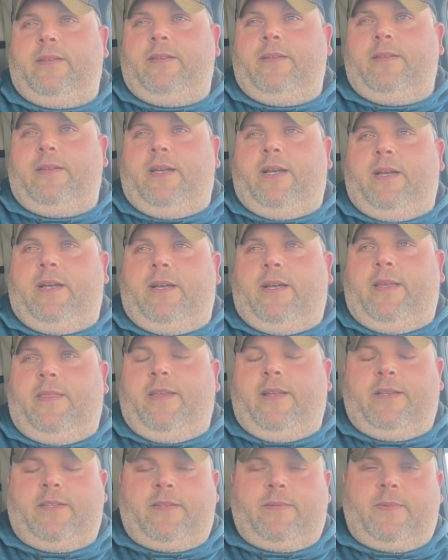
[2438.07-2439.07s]
I
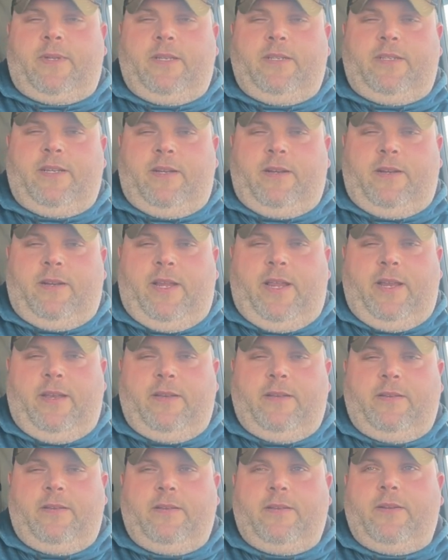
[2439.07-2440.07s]
think it's considered
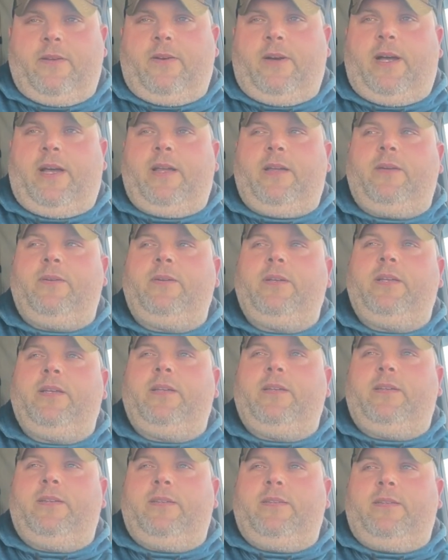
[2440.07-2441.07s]
Eaton, Ohio.
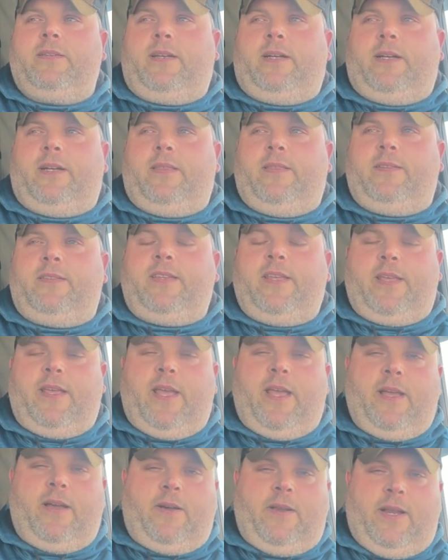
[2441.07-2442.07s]
The
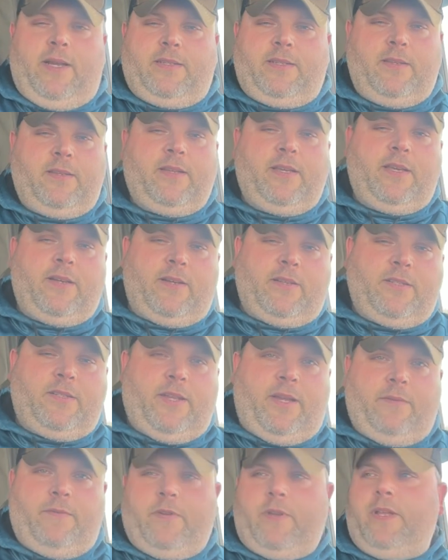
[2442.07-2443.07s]
TA on exit 10 on
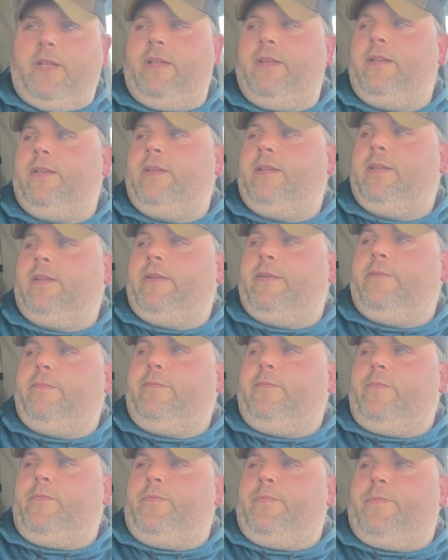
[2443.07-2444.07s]
70
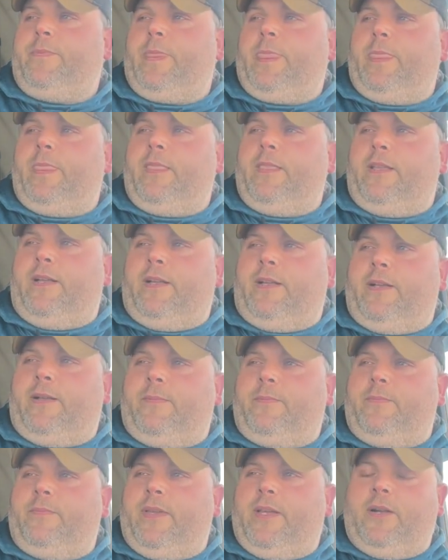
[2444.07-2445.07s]

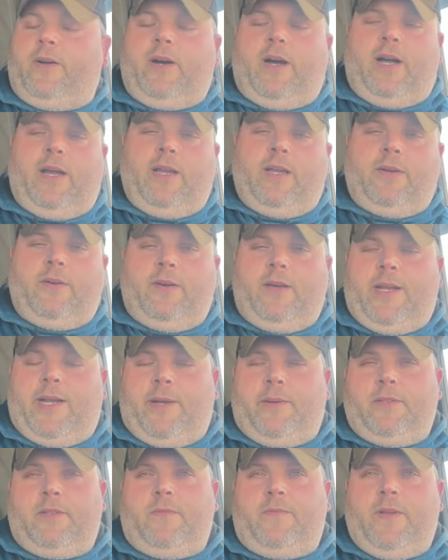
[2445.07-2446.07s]
in Ohio. And I
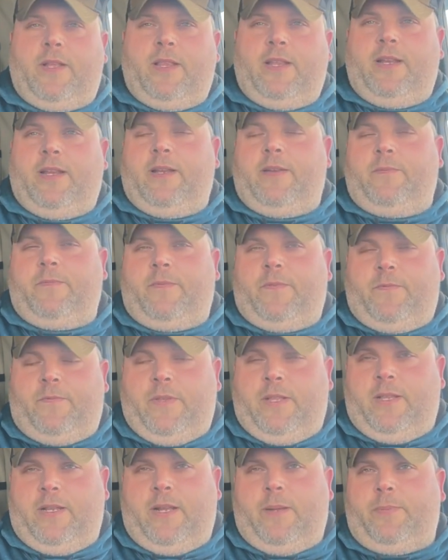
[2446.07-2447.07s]
was filling
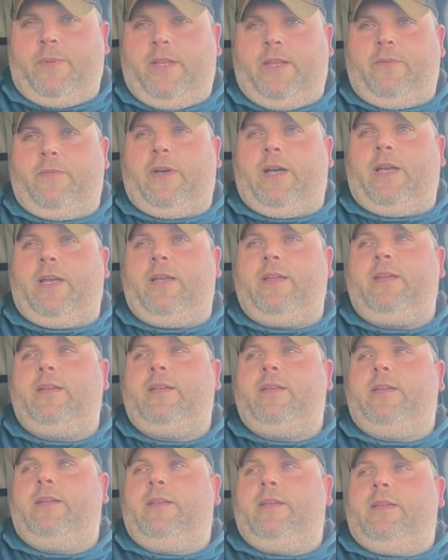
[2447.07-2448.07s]
up Levi,
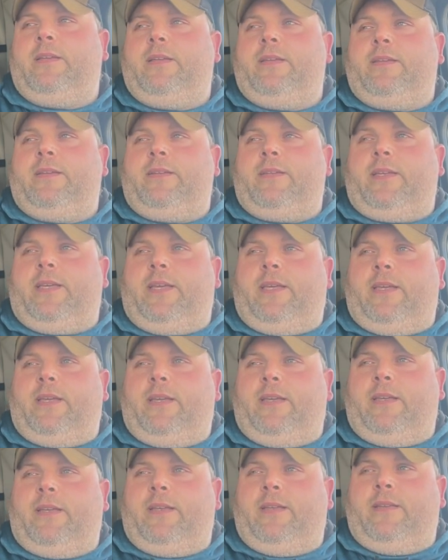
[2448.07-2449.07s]

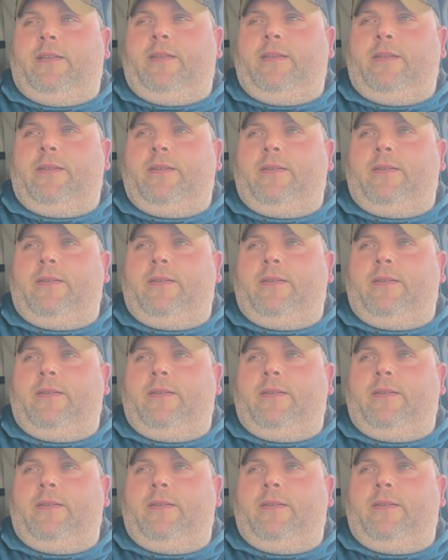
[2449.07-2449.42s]
and